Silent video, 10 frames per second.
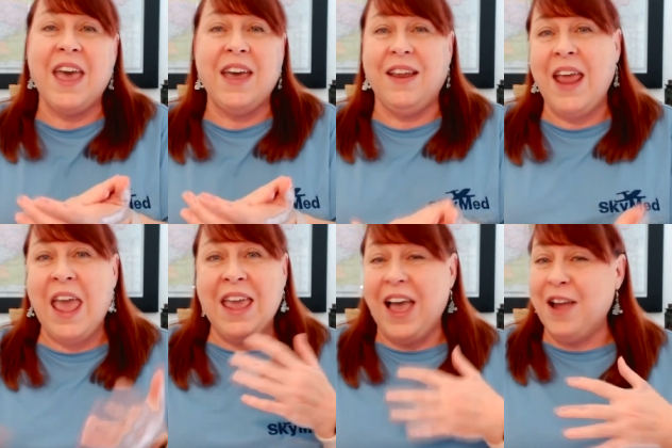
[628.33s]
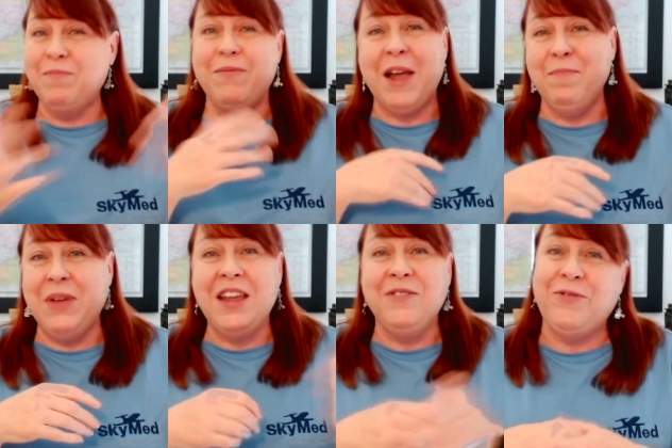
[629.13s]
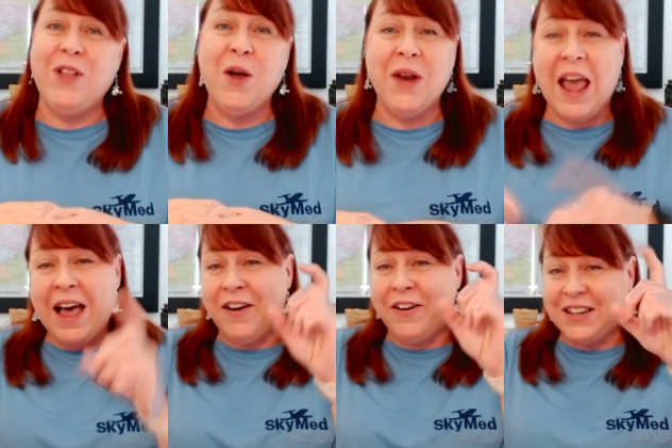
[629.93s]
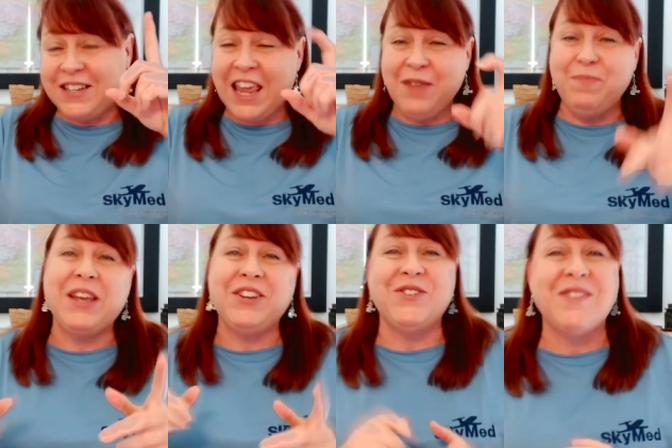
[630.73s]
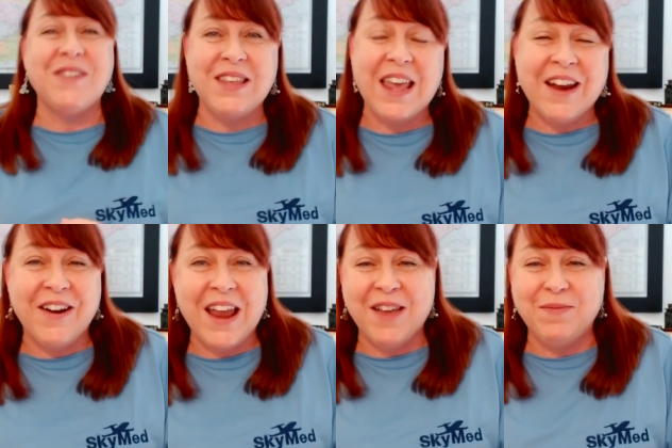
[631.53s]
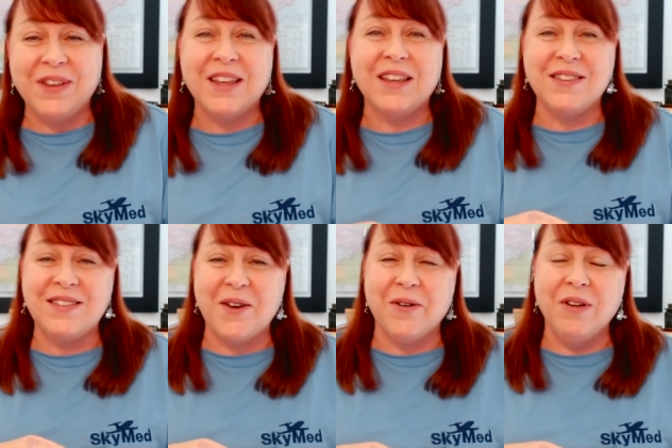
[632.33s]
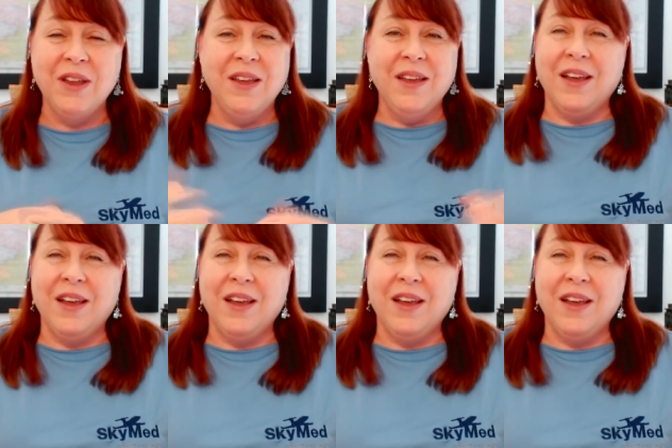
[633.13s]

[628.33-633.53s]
that, hey, I'm I'm being flown out, and taking pictures of the air ambulance. Mm-hmm. So,